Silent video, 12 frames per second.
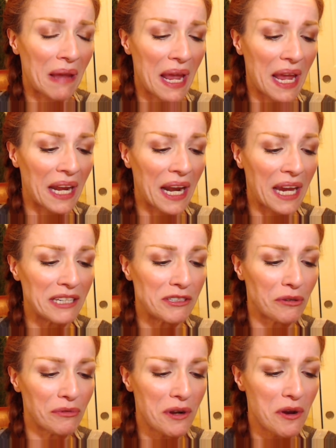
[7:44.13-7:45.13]
And I
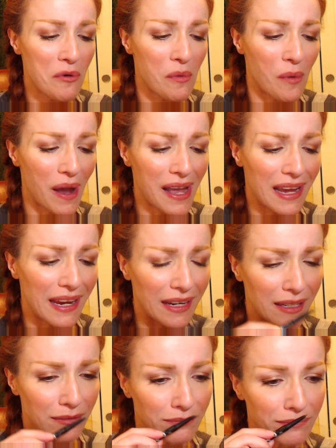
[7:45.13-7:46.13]
don't know why.
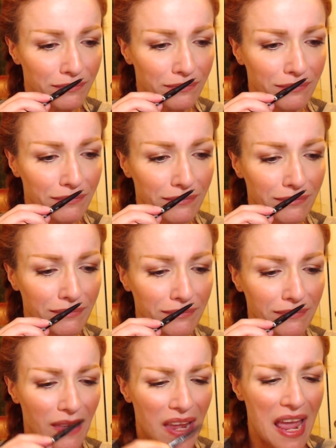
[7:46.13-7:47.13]

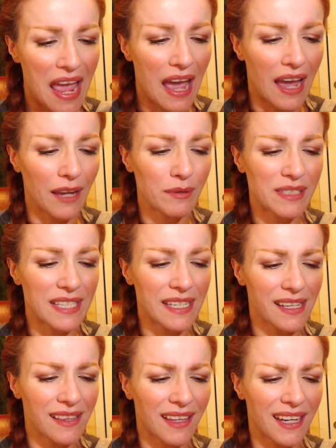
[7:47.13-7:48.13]
I was
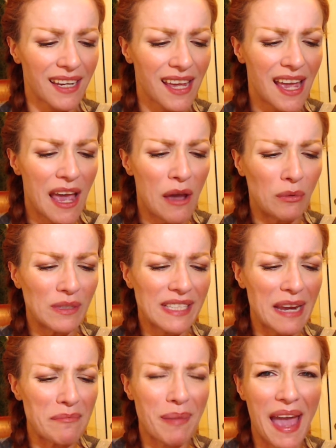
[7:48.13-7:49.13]
thinking like, was I
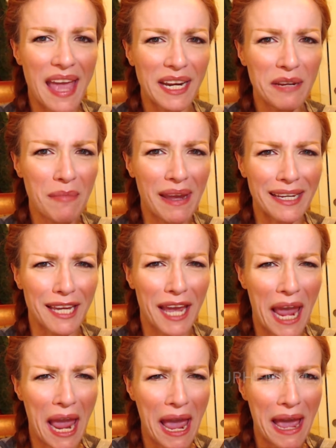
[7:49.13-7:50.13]
petting my
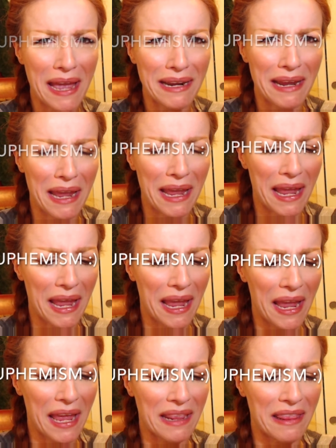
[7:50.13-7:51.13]
cat
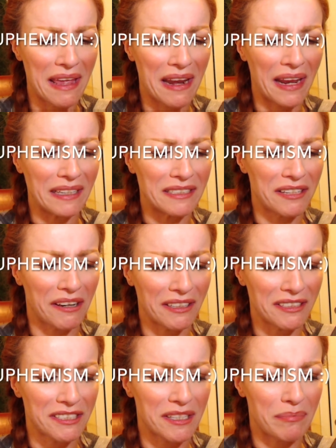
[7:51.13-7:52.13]
and then I
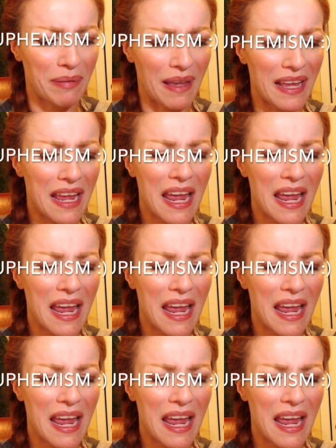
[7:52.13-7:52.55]
touched the pet?